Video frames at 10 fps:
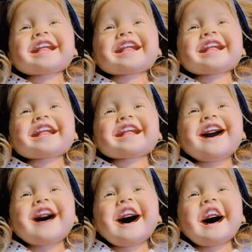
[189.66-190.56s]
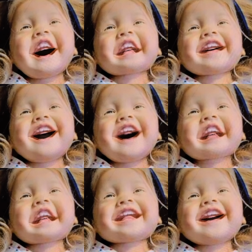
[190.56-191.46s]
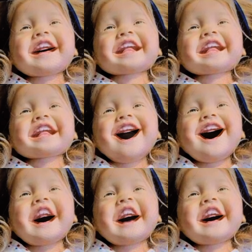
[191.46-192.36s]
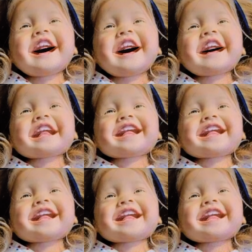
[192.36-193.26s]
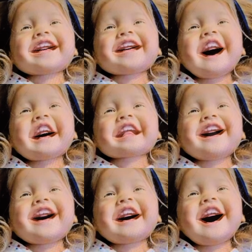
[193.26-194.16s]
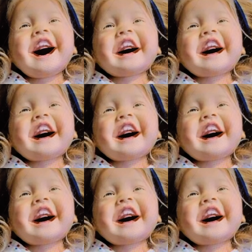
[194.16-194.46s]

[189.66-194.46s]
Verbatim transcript: they have a family all together.